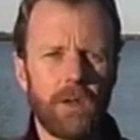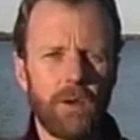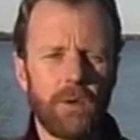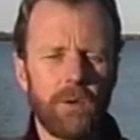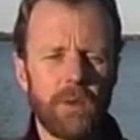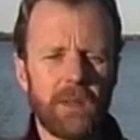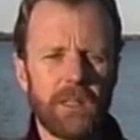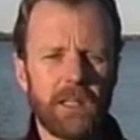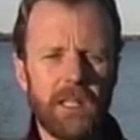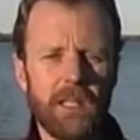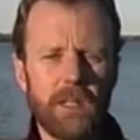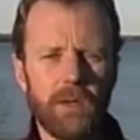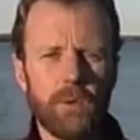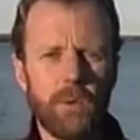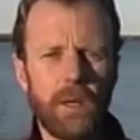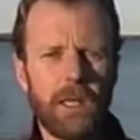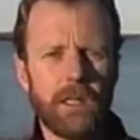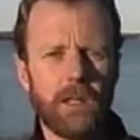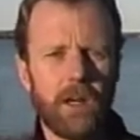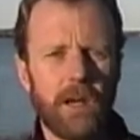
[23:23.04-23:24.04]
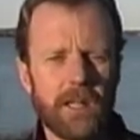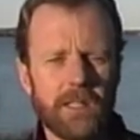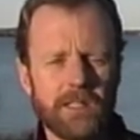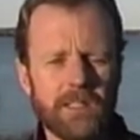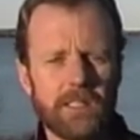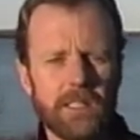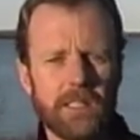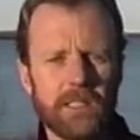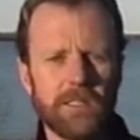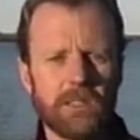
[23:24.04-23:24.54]
Well, the key to weight loss
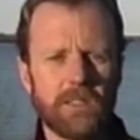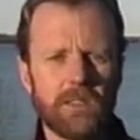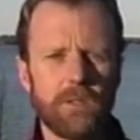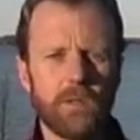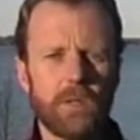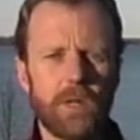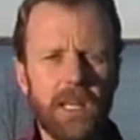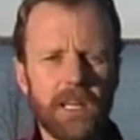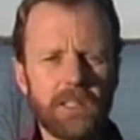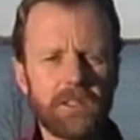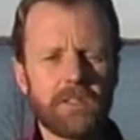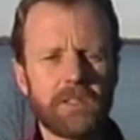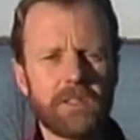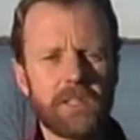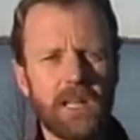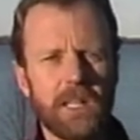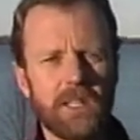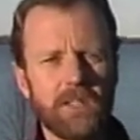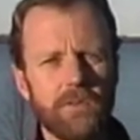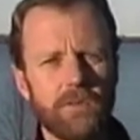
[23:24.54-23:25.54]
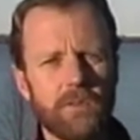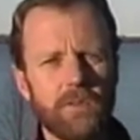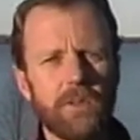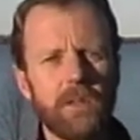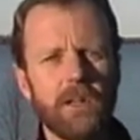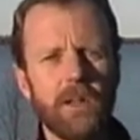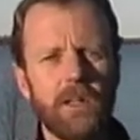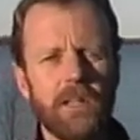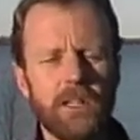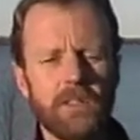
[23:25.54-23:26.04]
is to exercise
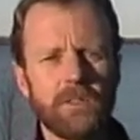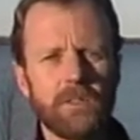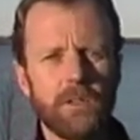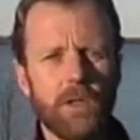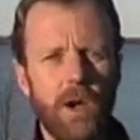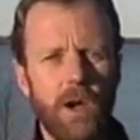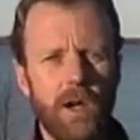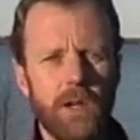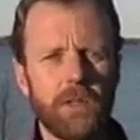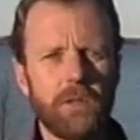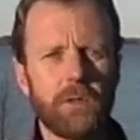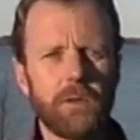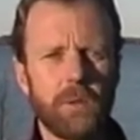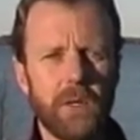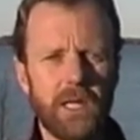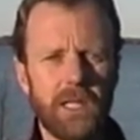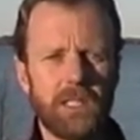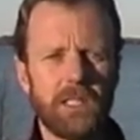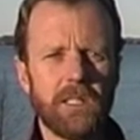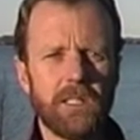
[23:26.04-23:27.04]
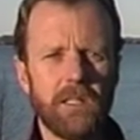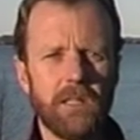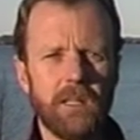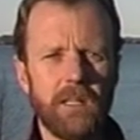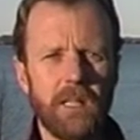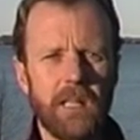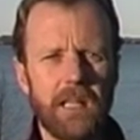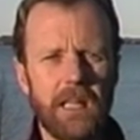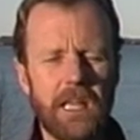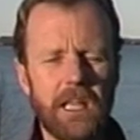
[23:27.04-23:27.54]
for as long a duration
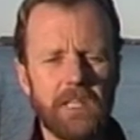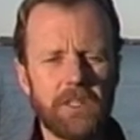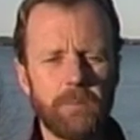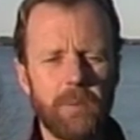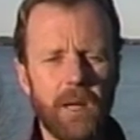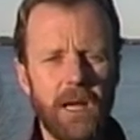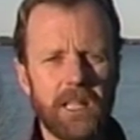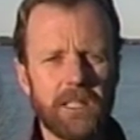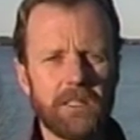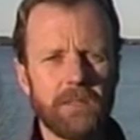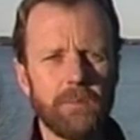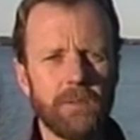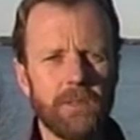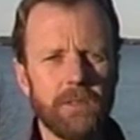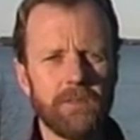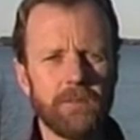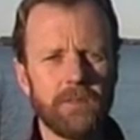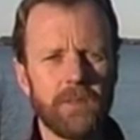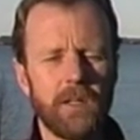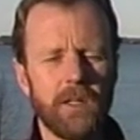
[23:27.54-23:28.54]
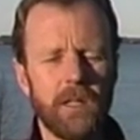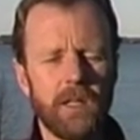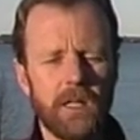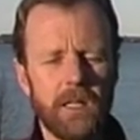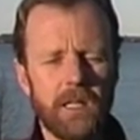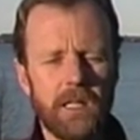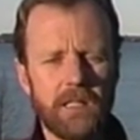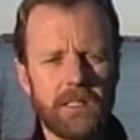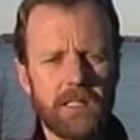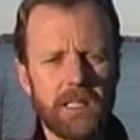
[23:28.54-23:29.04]
as possible.
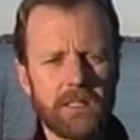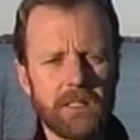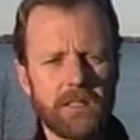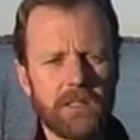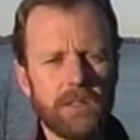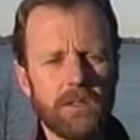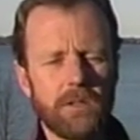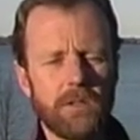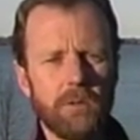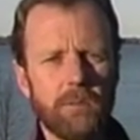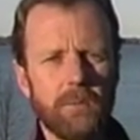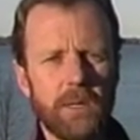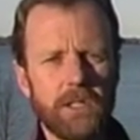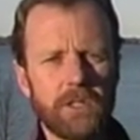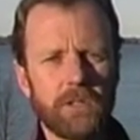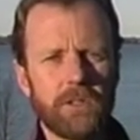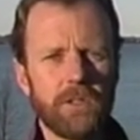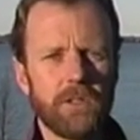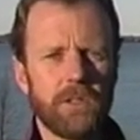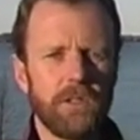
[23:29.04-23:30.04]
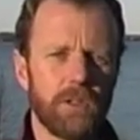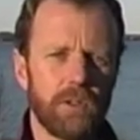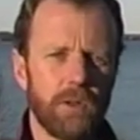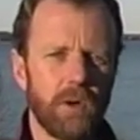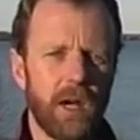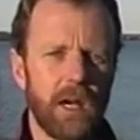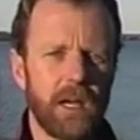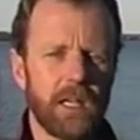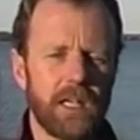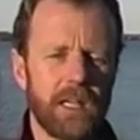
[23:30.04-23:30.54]
It doesn't do much good to go
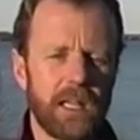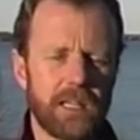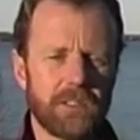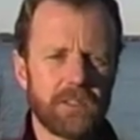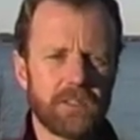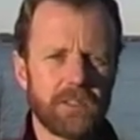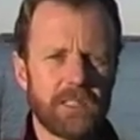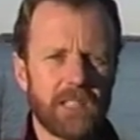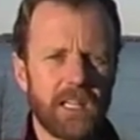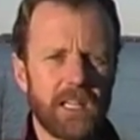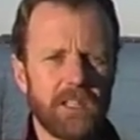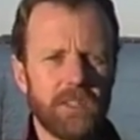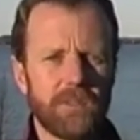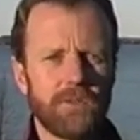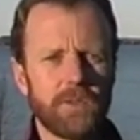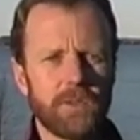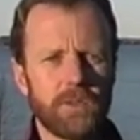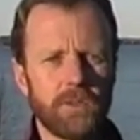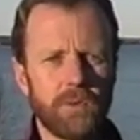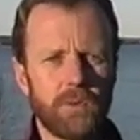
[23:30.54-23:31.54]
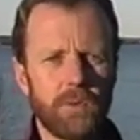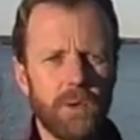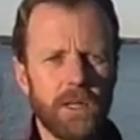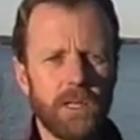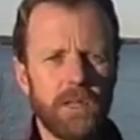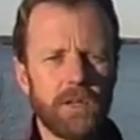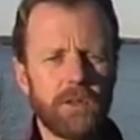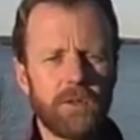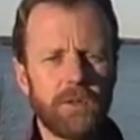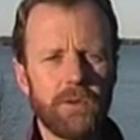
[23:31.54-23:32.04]
out and exercise for
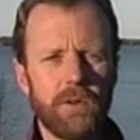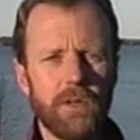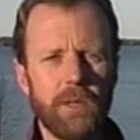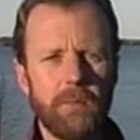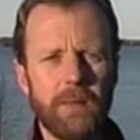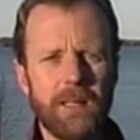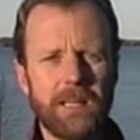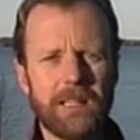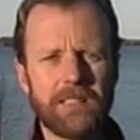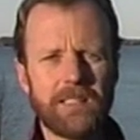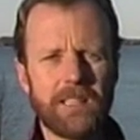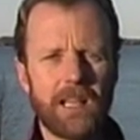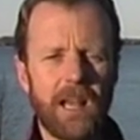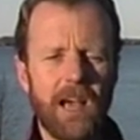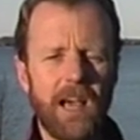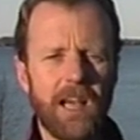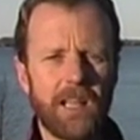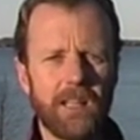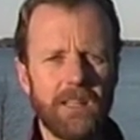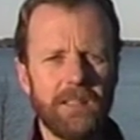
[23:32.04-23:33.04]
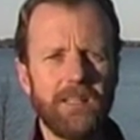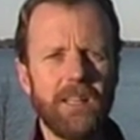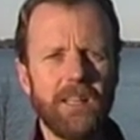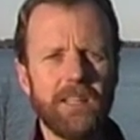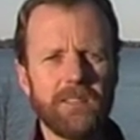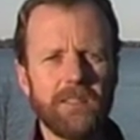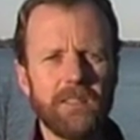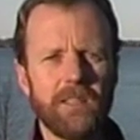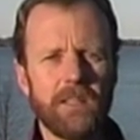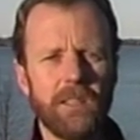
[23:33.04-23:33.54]
20 or 30 minutes at a high
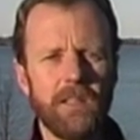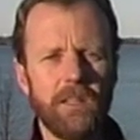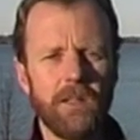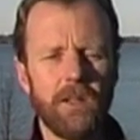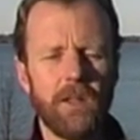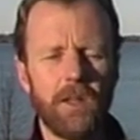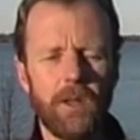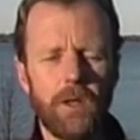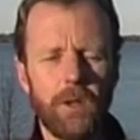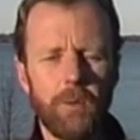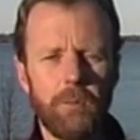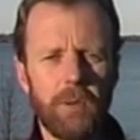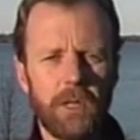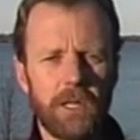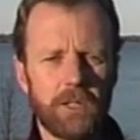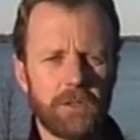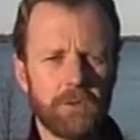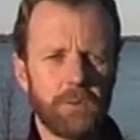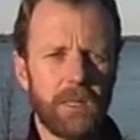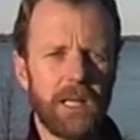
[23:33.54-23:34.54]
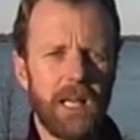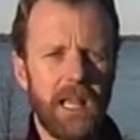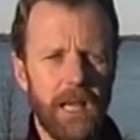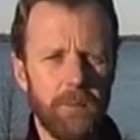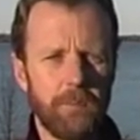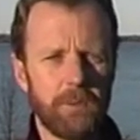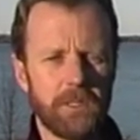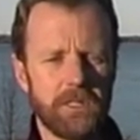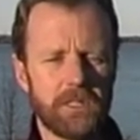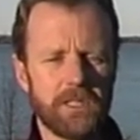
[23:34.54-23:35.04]
intensity, because what
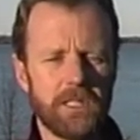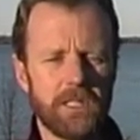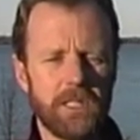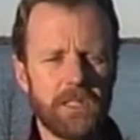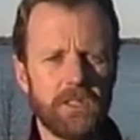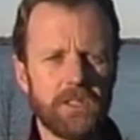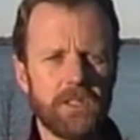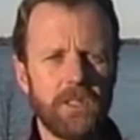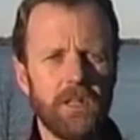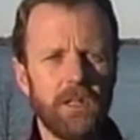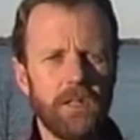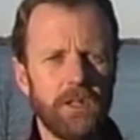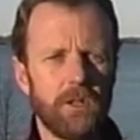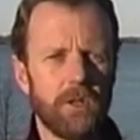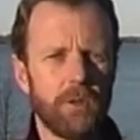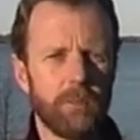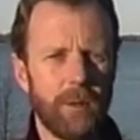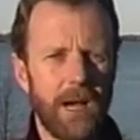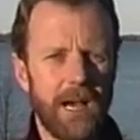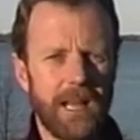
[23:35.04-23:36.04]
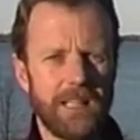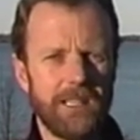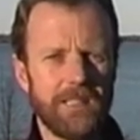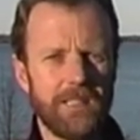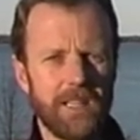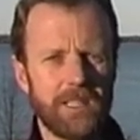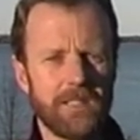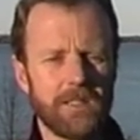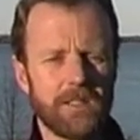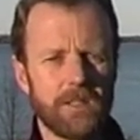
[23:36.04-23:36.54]
happens is your body
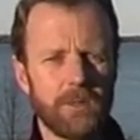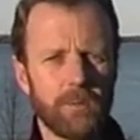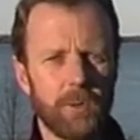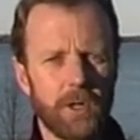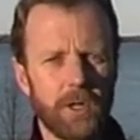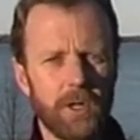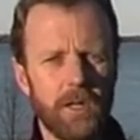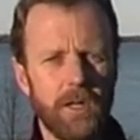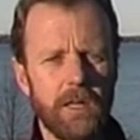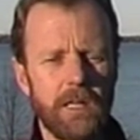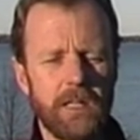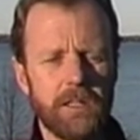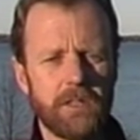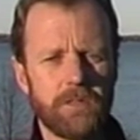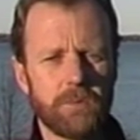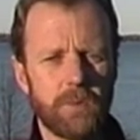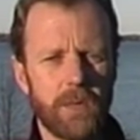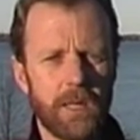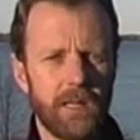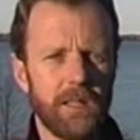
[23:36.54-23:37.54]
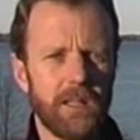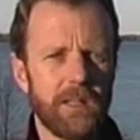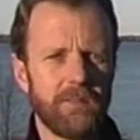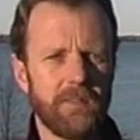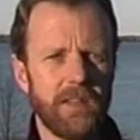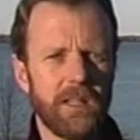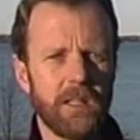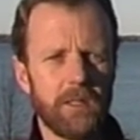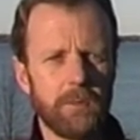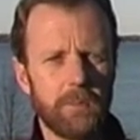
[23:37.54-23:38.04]
tends to burn its readily
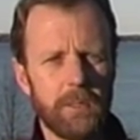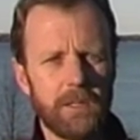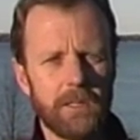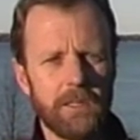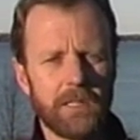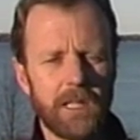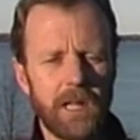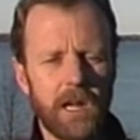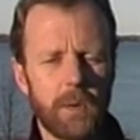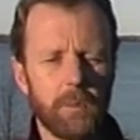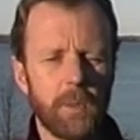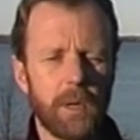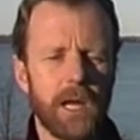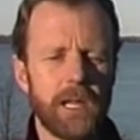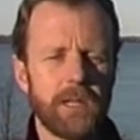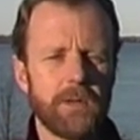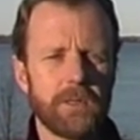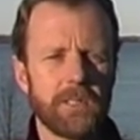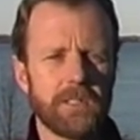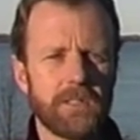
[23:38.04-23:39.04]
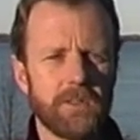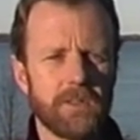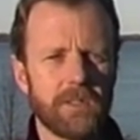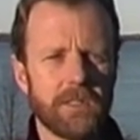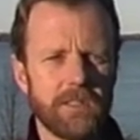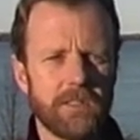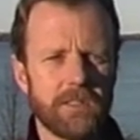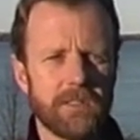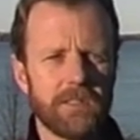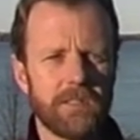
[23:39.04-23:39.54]
available carbohydrate
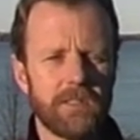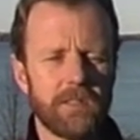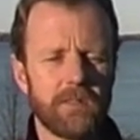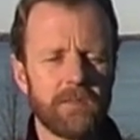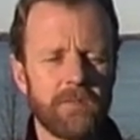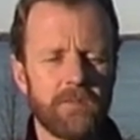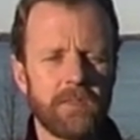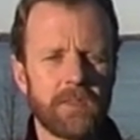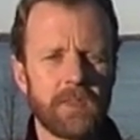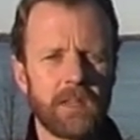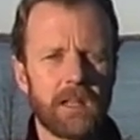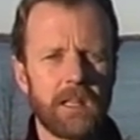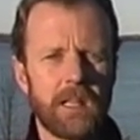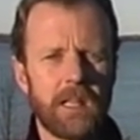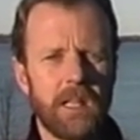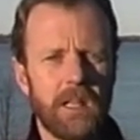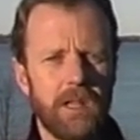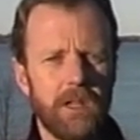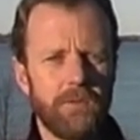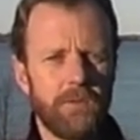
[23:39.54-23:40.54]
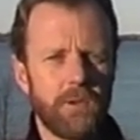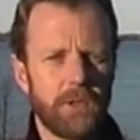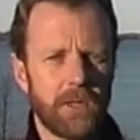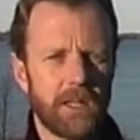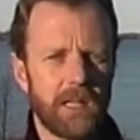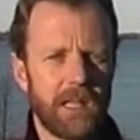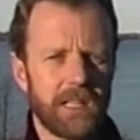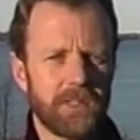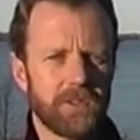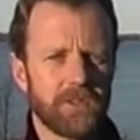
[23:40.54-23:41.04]
sources. If you can
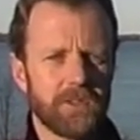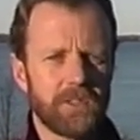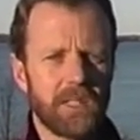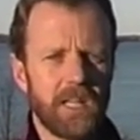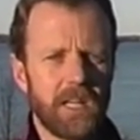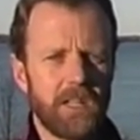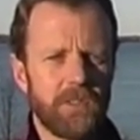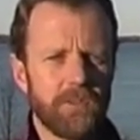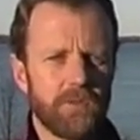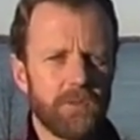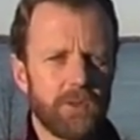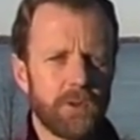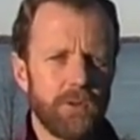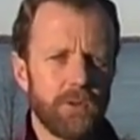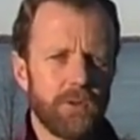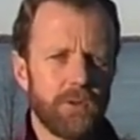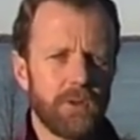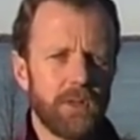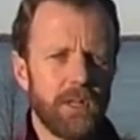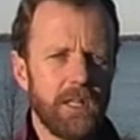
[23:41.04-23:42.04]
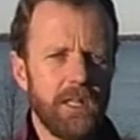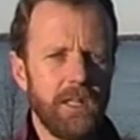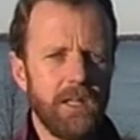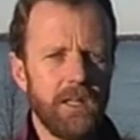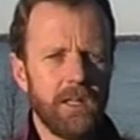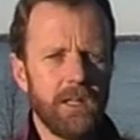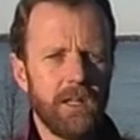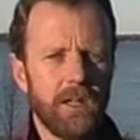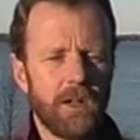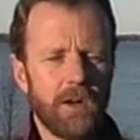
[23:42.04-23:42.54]
exercise for 30
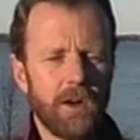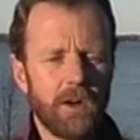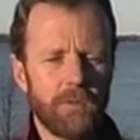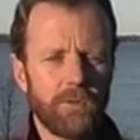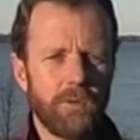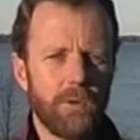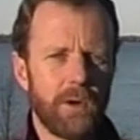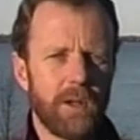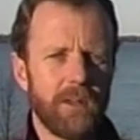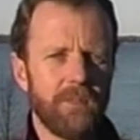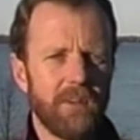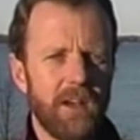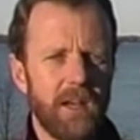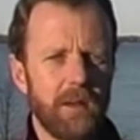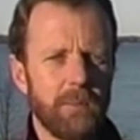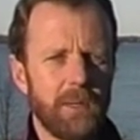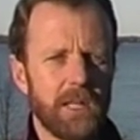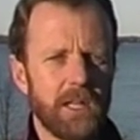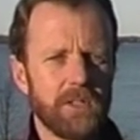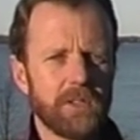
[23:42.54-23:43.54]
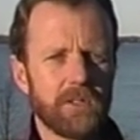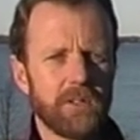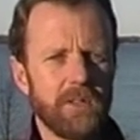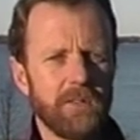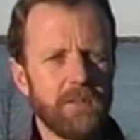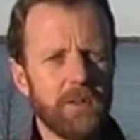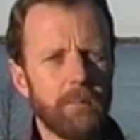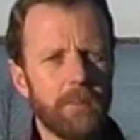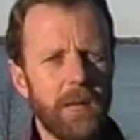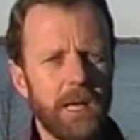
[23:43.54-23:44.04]
or 45 minutes, or
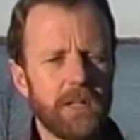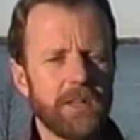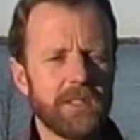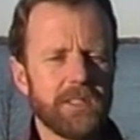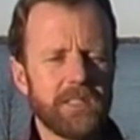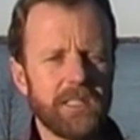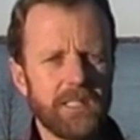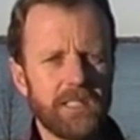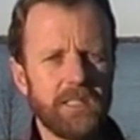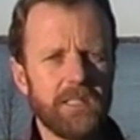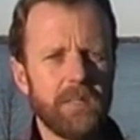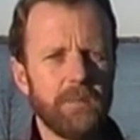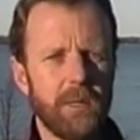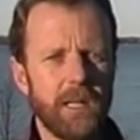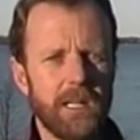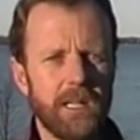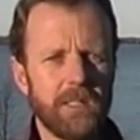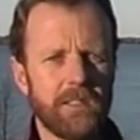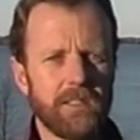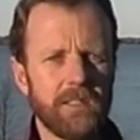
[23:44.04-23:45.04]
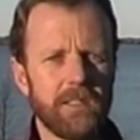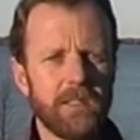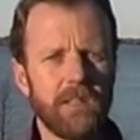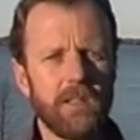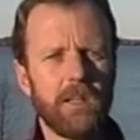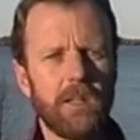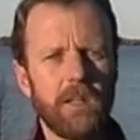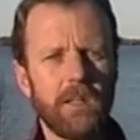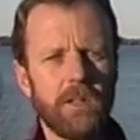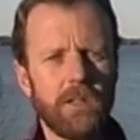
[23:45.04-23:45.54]
even better, 60 minutes,
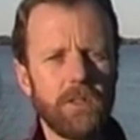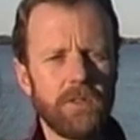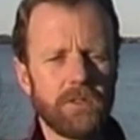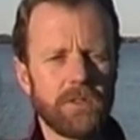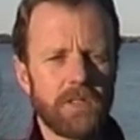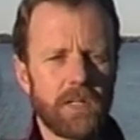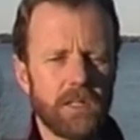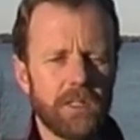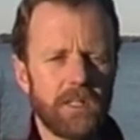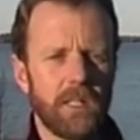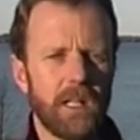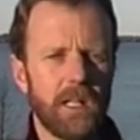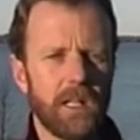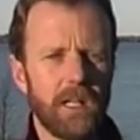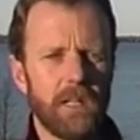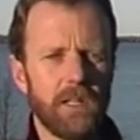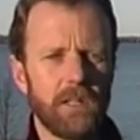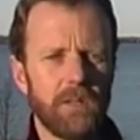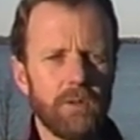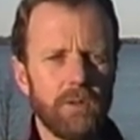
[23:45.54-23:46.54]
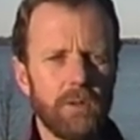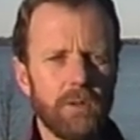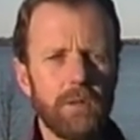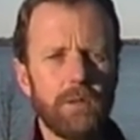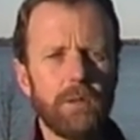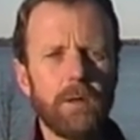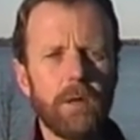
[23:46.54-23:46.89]
you start to get into